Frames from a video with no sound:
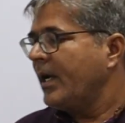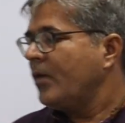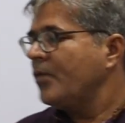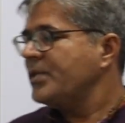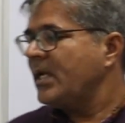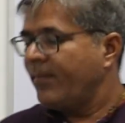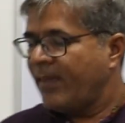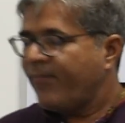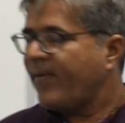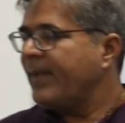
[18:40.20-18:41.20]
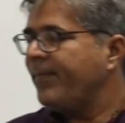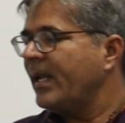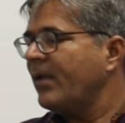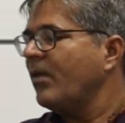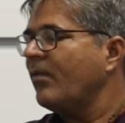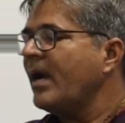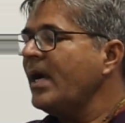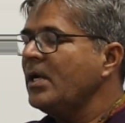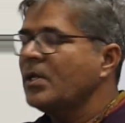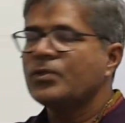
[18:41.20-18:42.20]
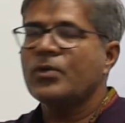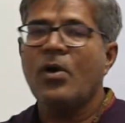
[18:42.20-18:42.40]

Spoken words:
question number 5 and onward. So